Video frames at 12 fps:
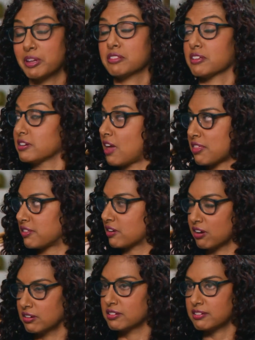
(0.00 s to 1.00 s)
It's better than
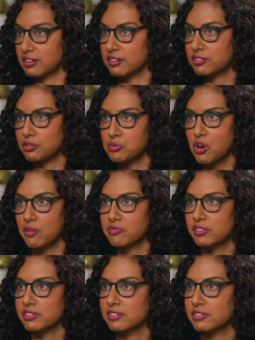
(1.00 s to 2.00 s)
nothing, honestly. The Zoom
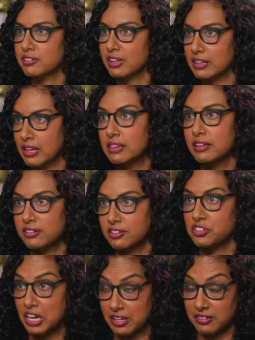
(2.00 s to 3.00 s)
conference is at
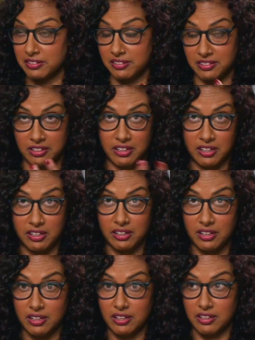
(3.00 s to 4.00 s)
least a chance to see